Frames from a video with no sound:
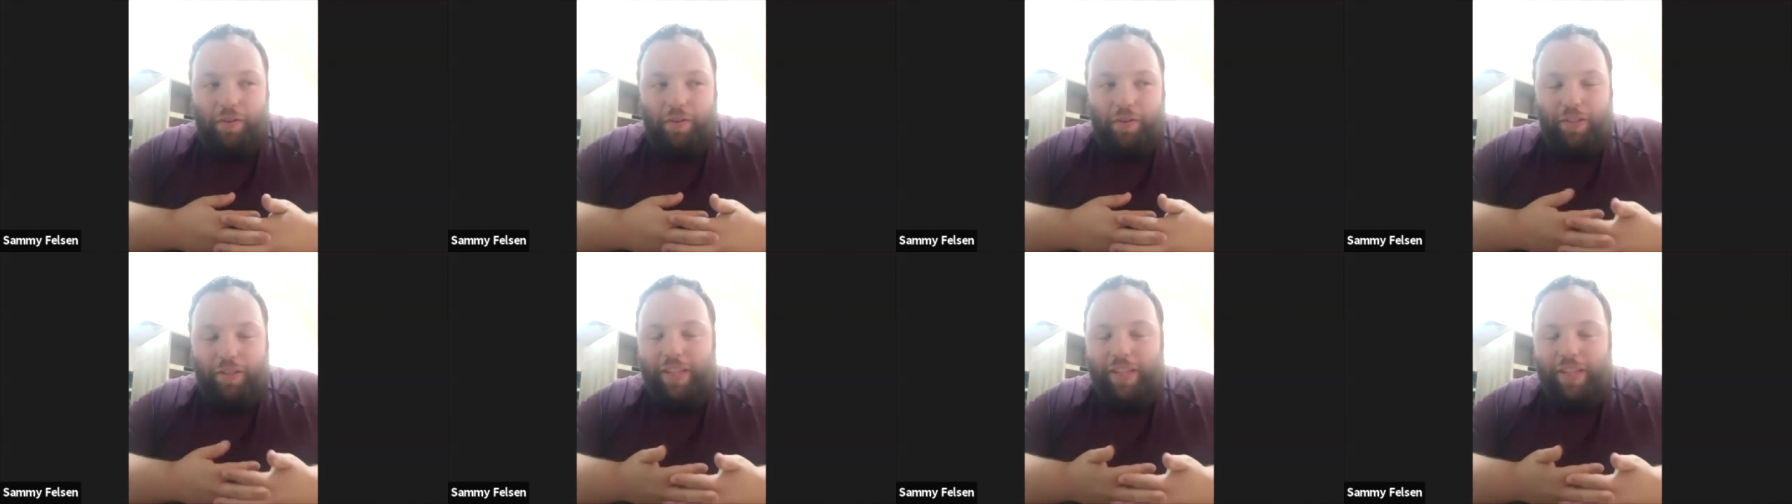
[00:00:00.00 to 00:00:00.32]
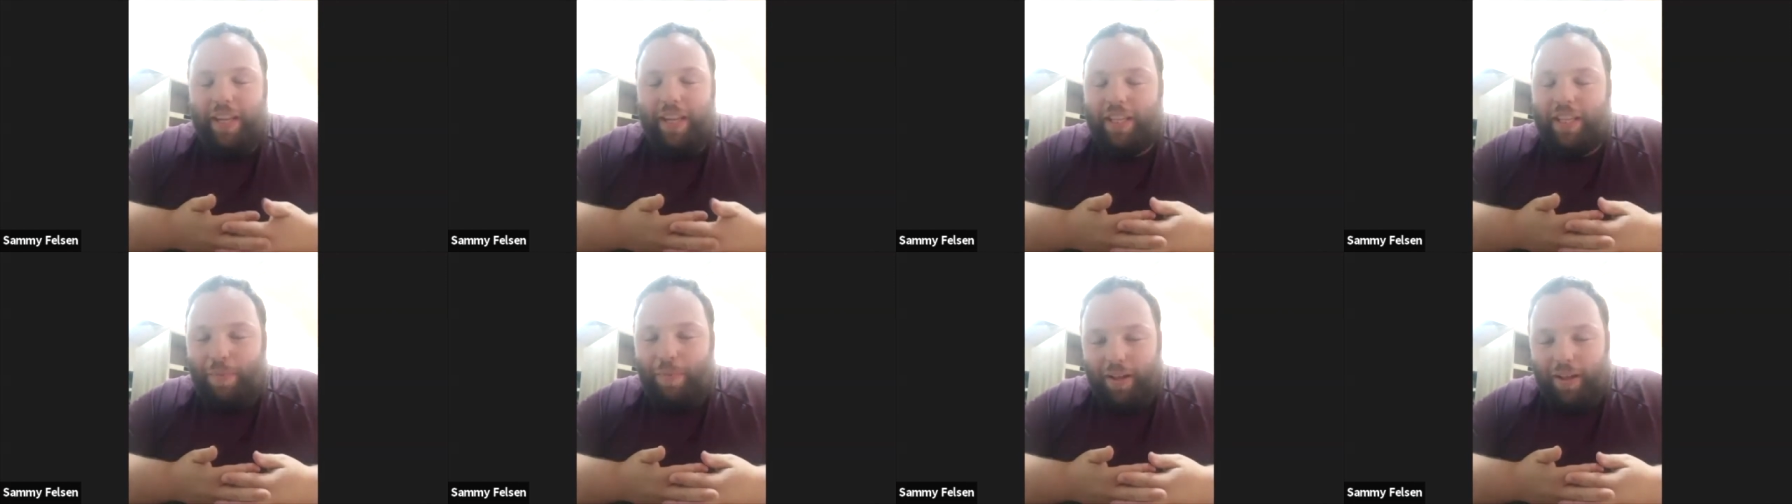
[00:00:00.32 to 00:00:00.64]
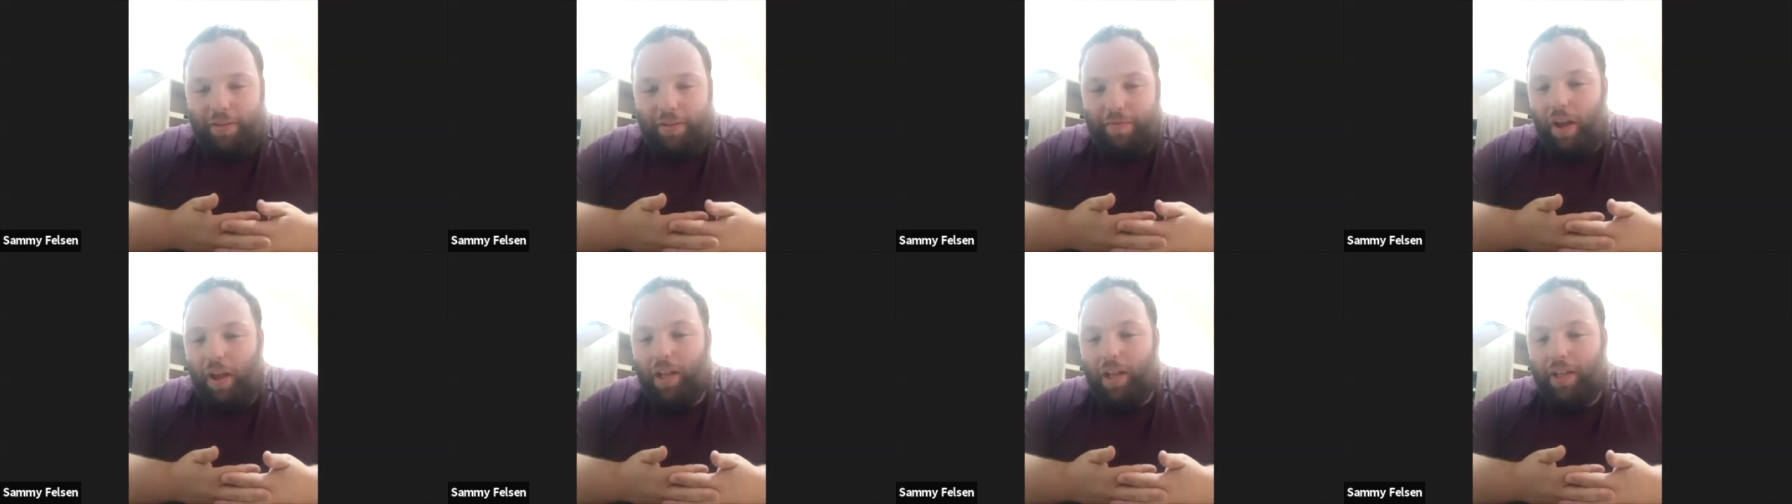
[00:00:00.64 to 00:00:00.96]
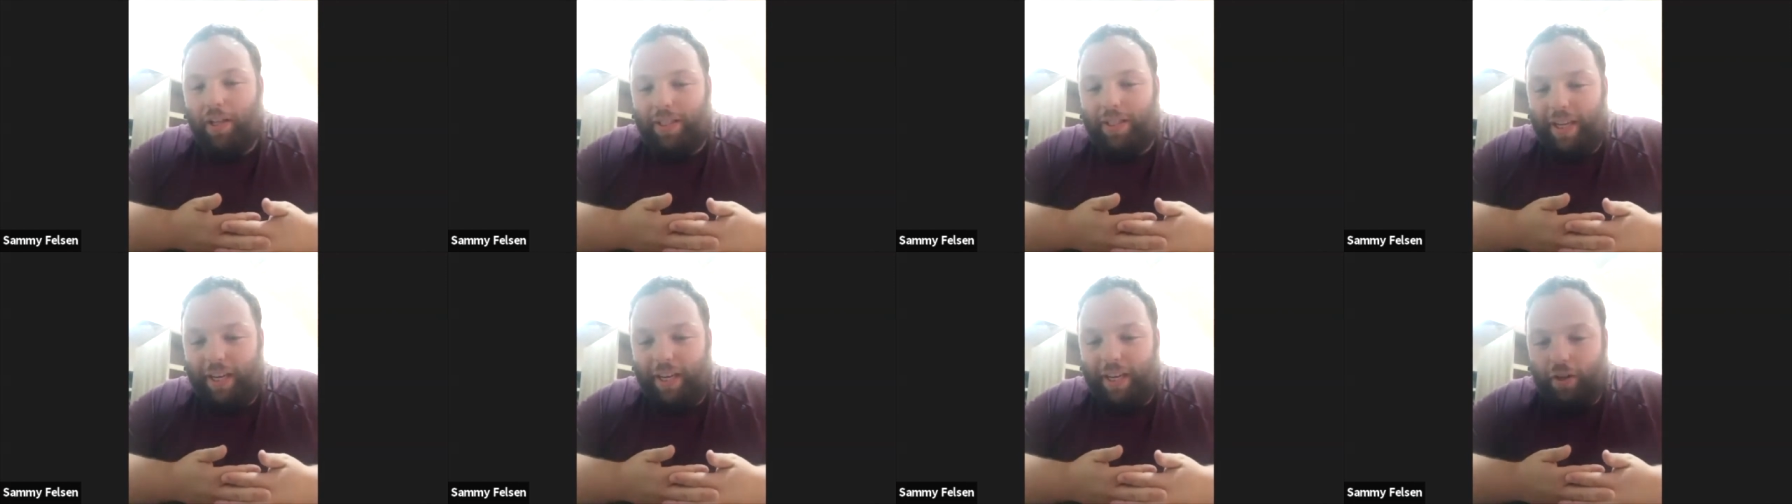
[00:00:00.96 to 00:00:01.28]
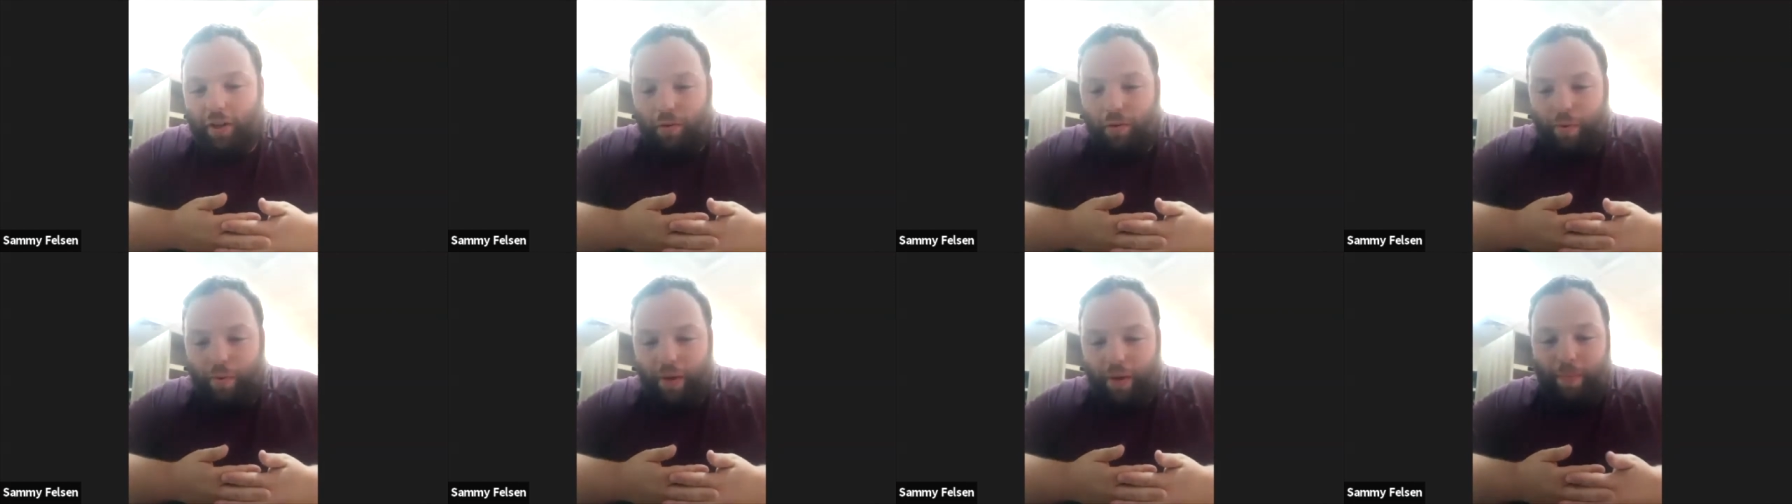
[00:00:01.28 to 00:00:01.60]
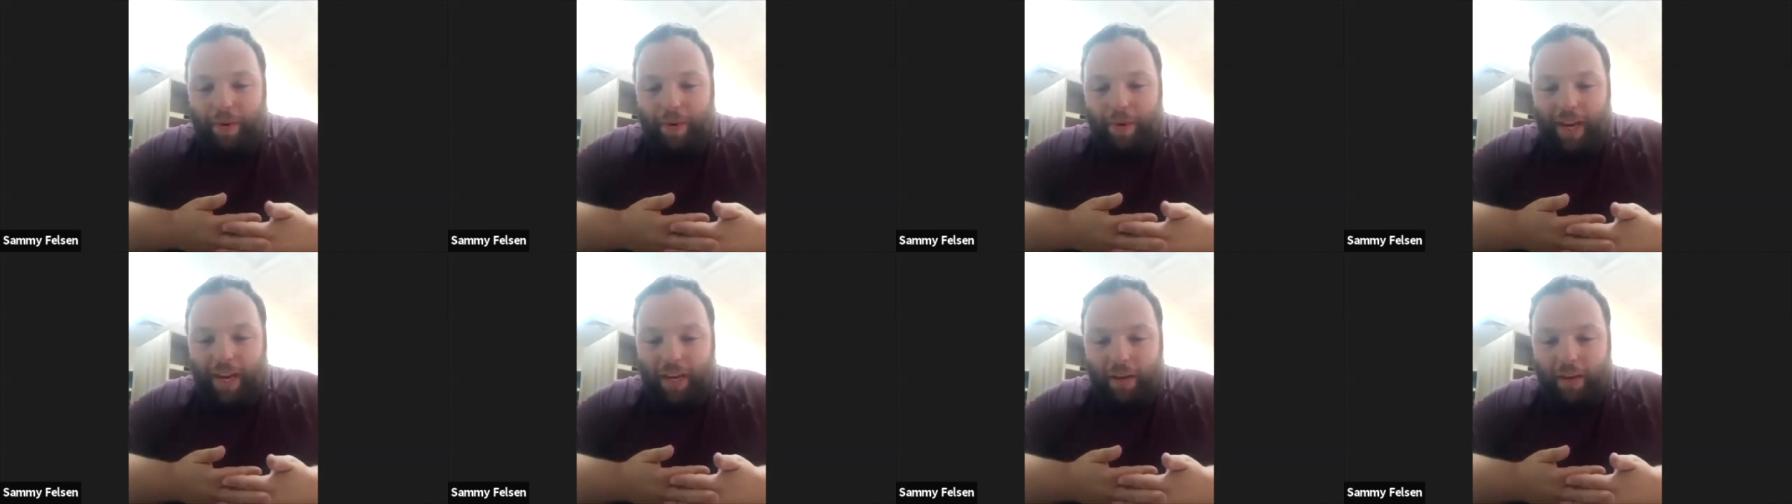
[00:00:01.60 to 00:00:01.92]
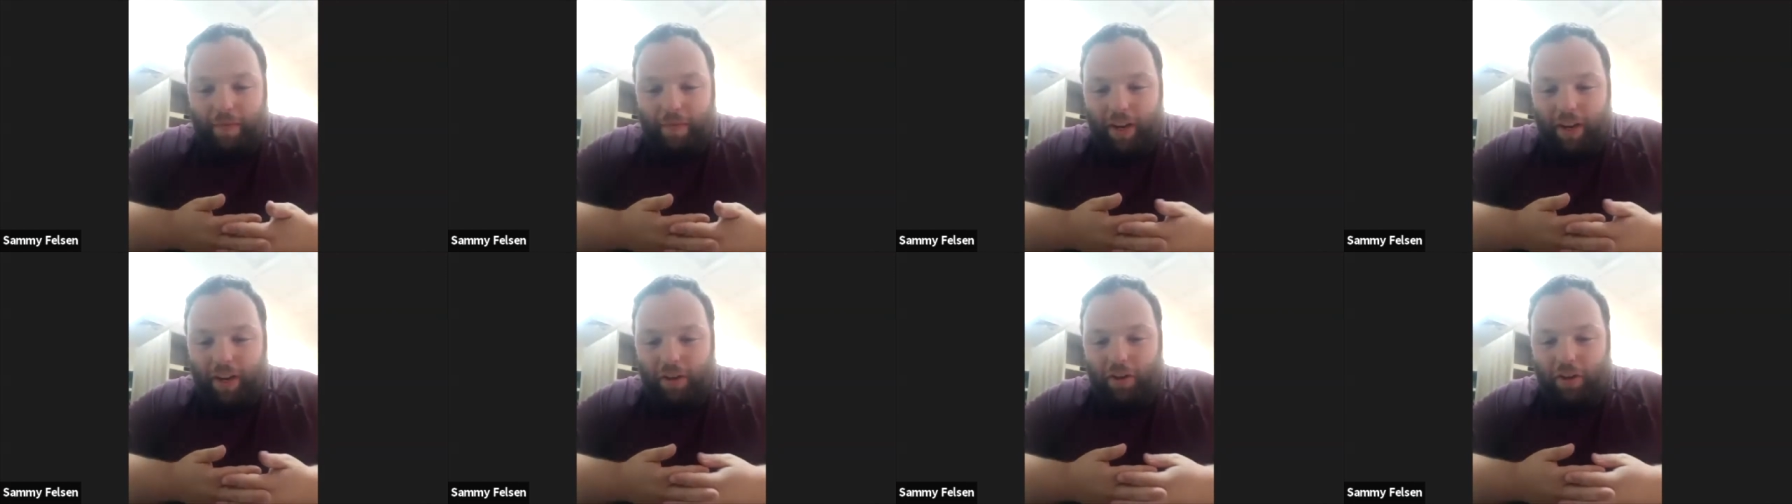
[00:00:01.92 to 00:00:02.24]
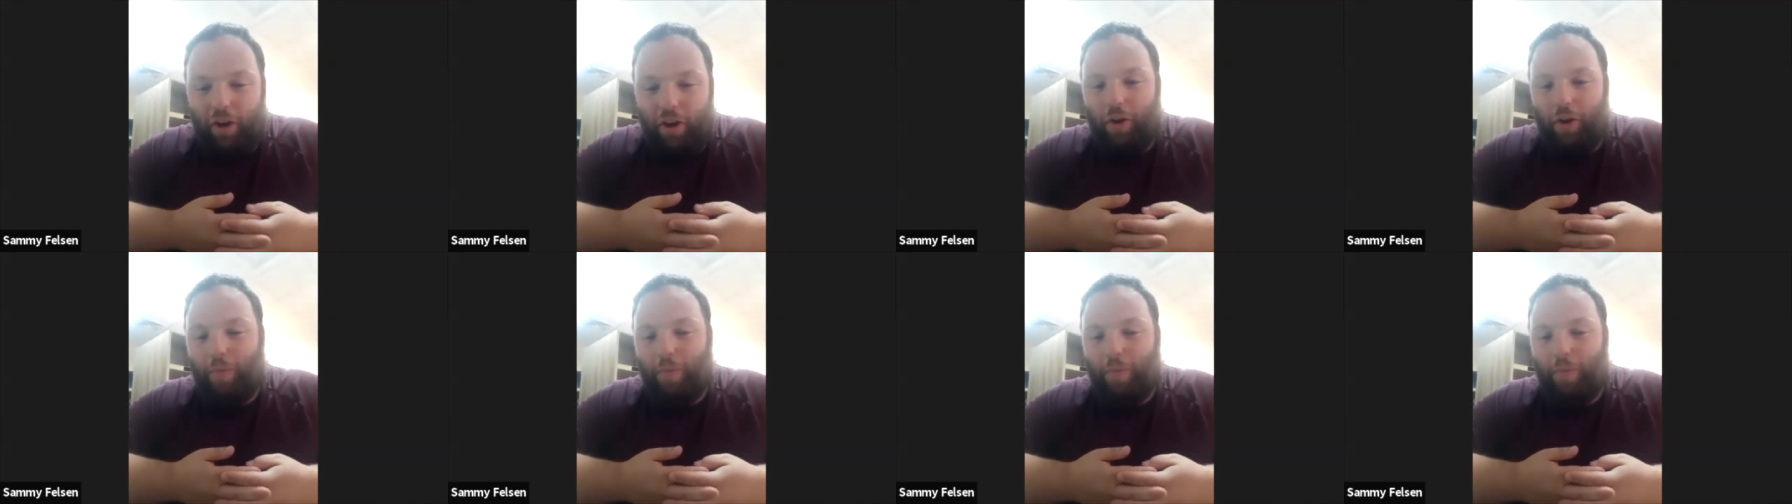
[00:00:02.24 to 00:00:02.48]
for six months volunteered with Magen